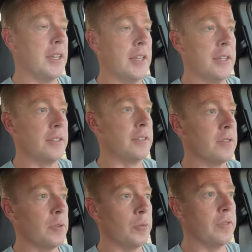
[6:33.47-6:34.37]
and
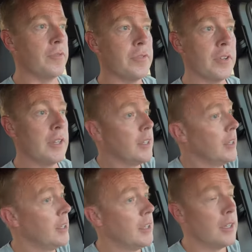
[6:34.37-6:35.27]
we've
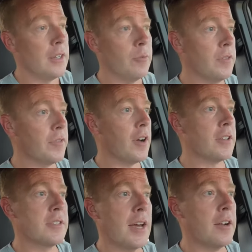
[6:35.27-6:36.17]

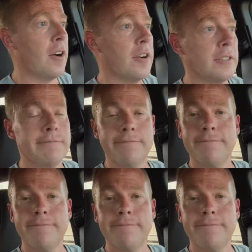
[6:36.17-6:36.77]
lost that art.